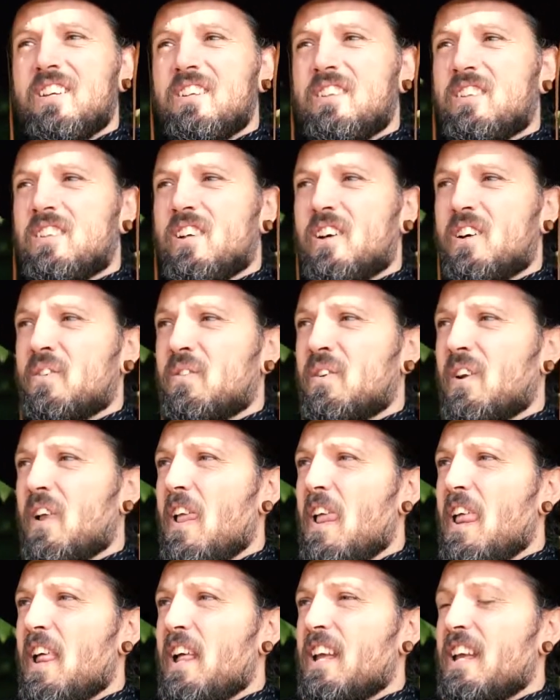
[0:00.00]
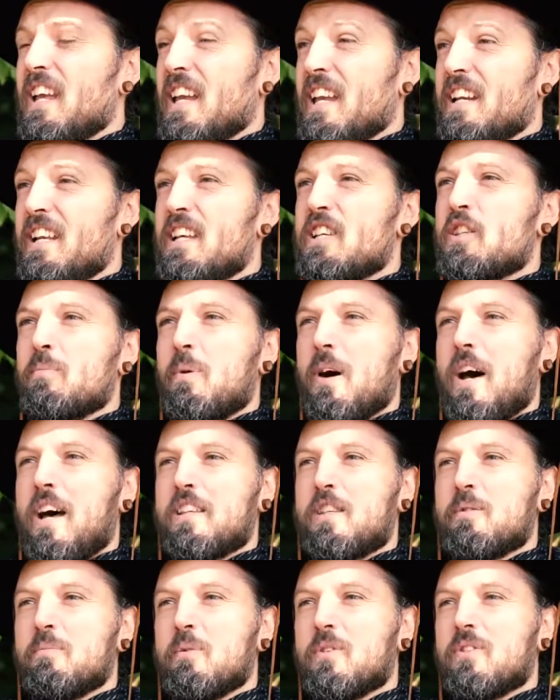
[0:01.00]
It is
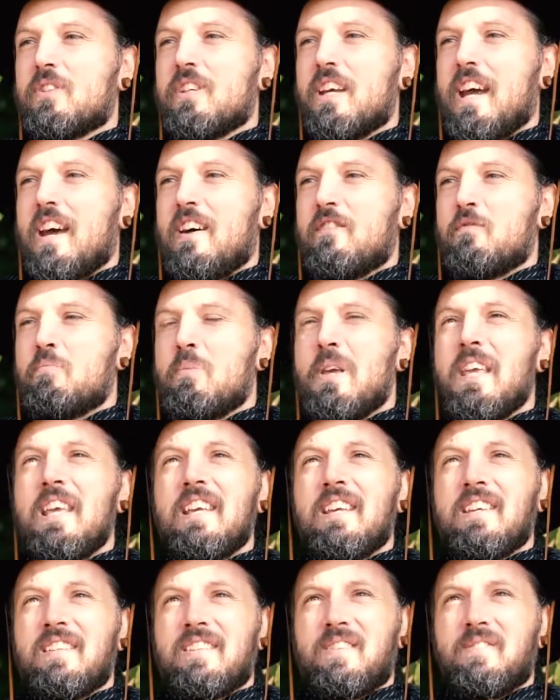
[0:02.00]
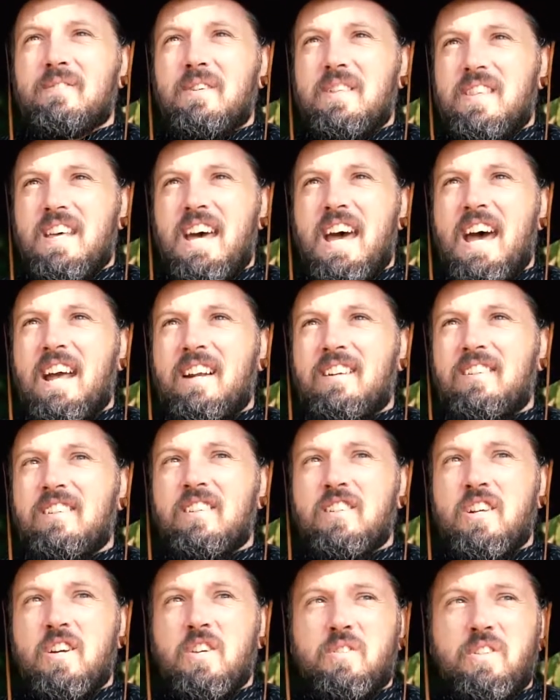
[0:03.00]
possible to have peace with that,
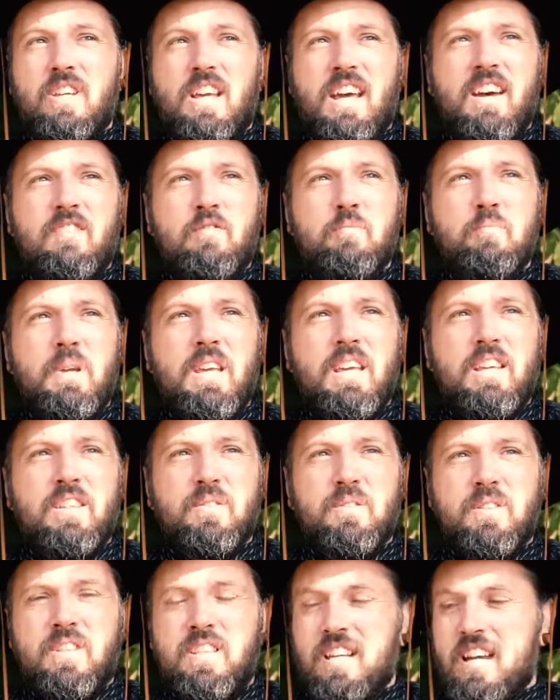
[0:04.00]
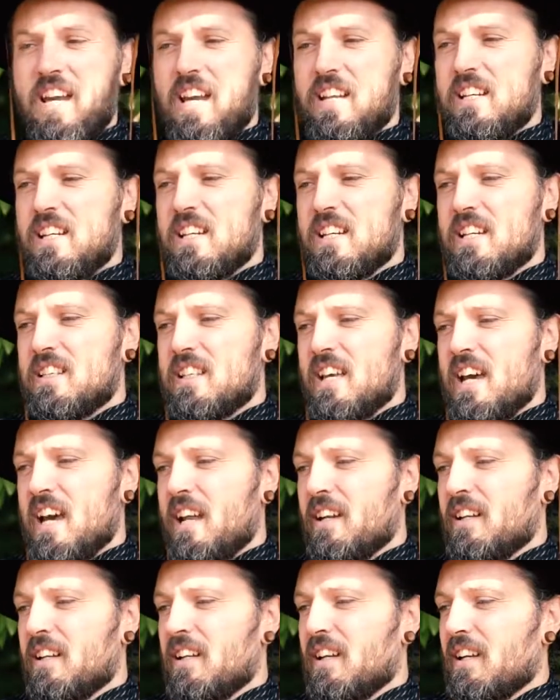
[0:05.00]
to have peace with the idea
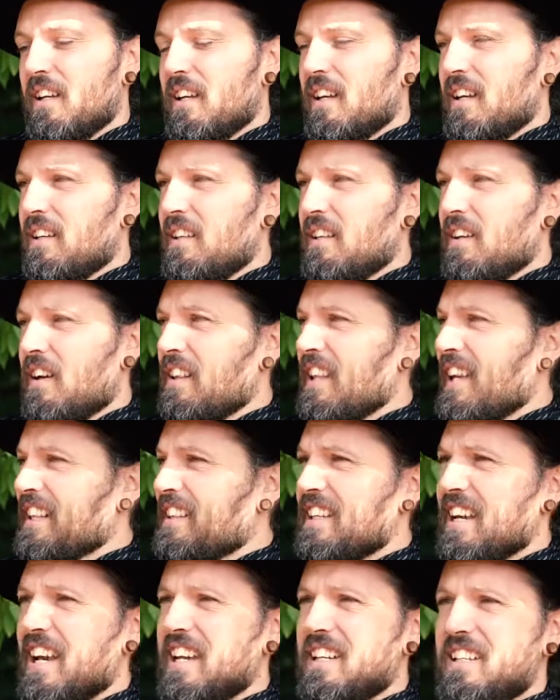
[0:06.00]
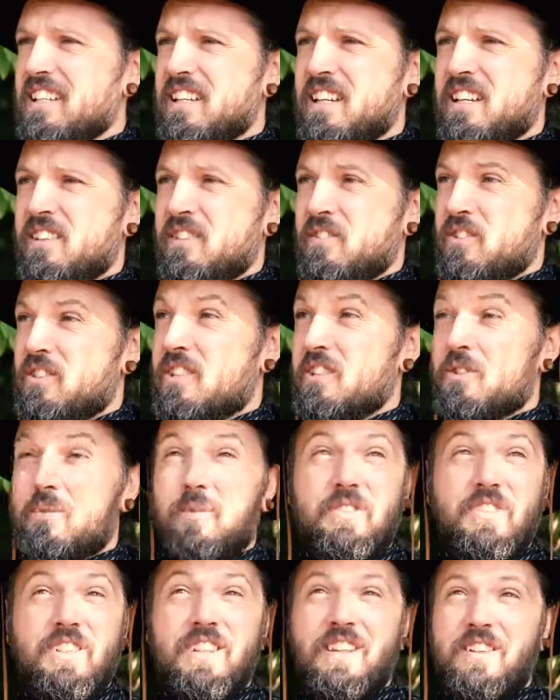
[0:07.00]
that, I like the idea, since
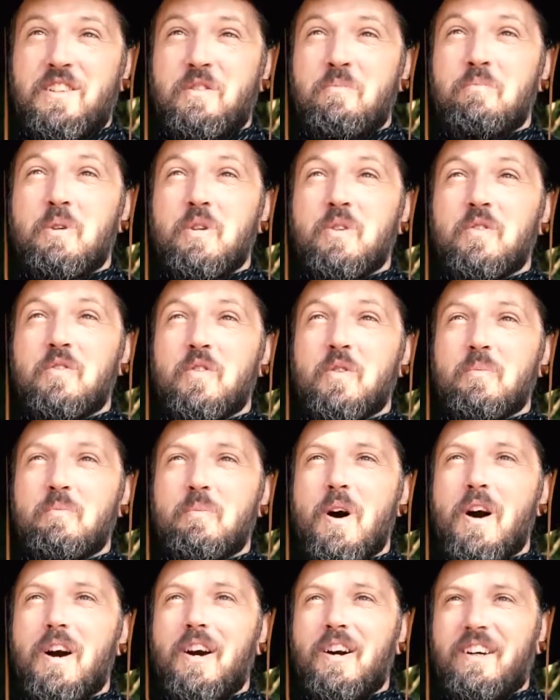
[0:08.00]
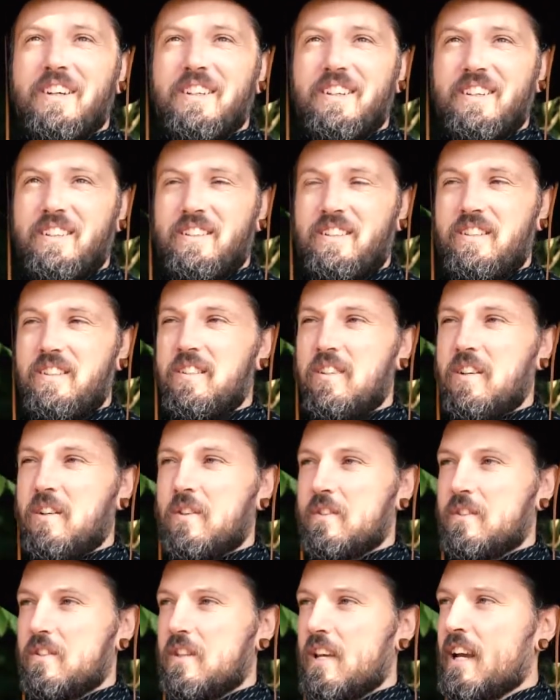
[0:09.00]
we're sitting in this beautiful park,
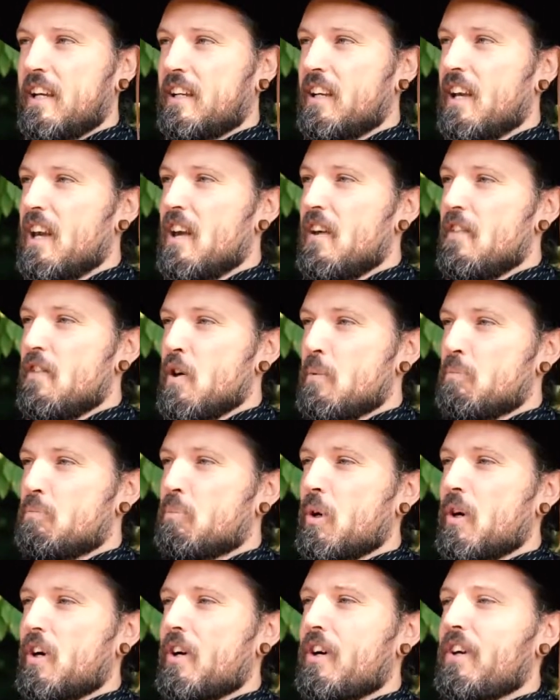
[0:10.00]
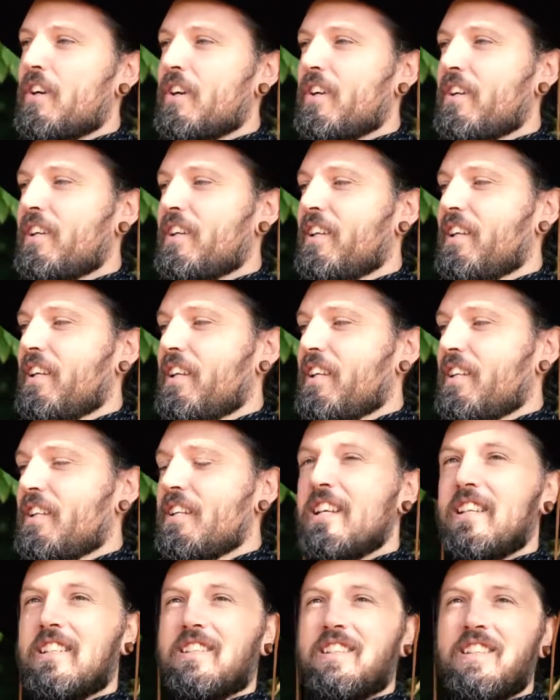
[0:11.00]
it's like the bird
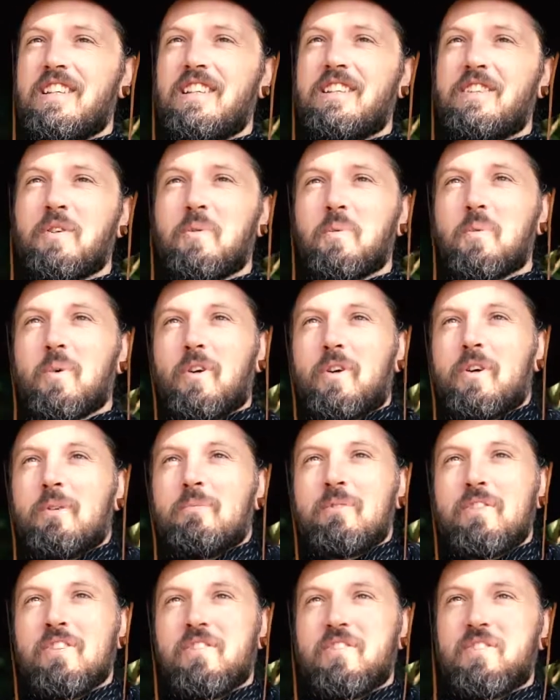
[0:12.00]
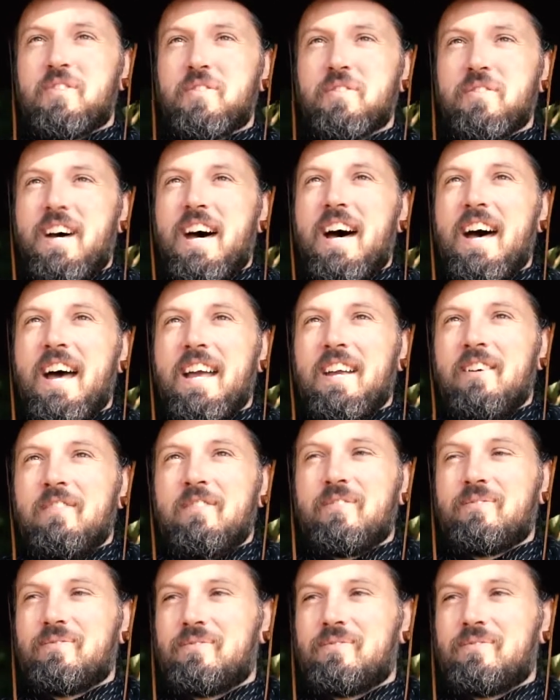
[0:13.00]
needs to eat the worm to survive,